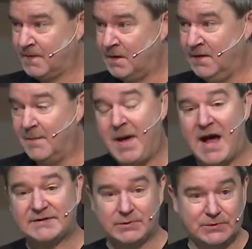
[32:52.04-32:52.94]
The
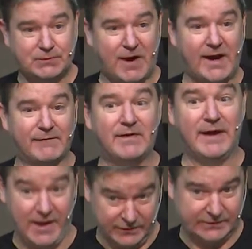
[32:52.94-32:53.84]
apostles ran
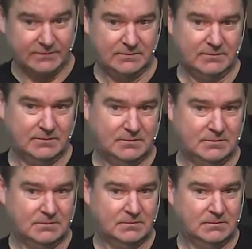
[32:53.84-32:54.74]
everything else,
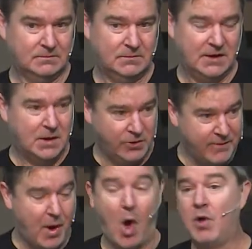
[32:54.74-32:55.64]
including
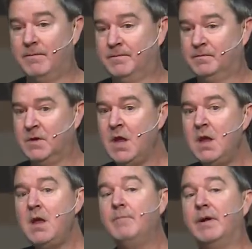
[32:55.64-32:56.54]
Paul.
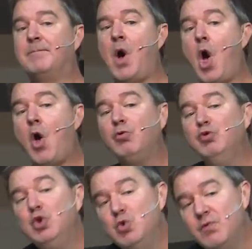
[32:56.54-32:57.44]
But Paul
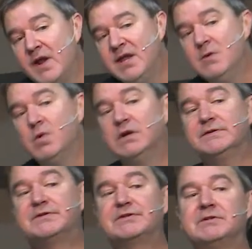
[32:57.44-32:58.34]
knew that he
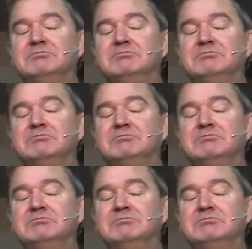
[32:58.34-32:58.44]
was